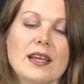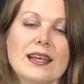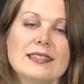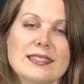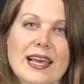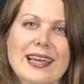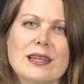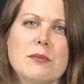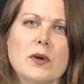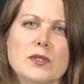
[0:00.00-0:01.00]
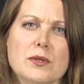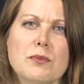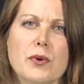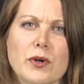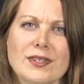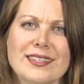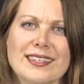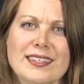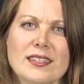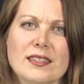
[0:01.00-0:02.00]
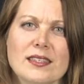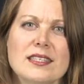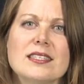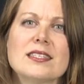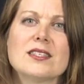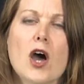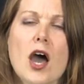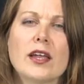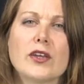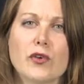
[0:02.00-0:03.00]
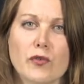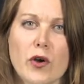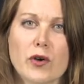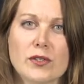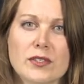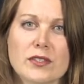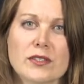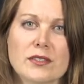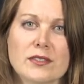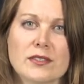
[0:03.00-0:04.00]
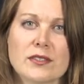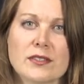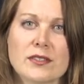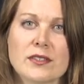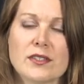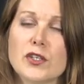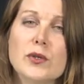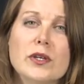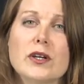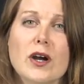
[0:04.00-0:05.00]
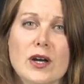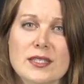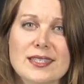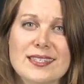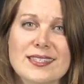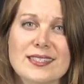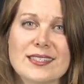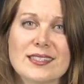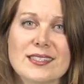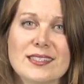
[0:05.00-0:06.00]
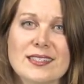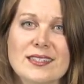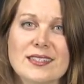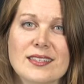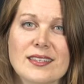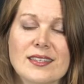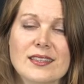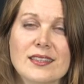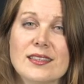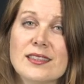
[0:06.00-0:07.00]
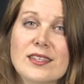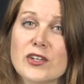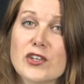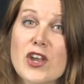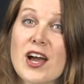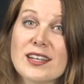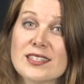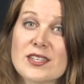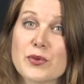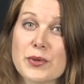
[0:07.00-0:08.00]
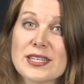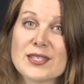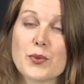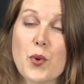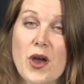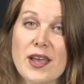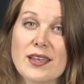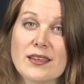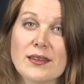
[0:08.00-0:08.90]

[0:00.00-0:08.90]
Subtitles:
And second and most importantly, this is not your fault. You didn't cause this. You're not the reason why.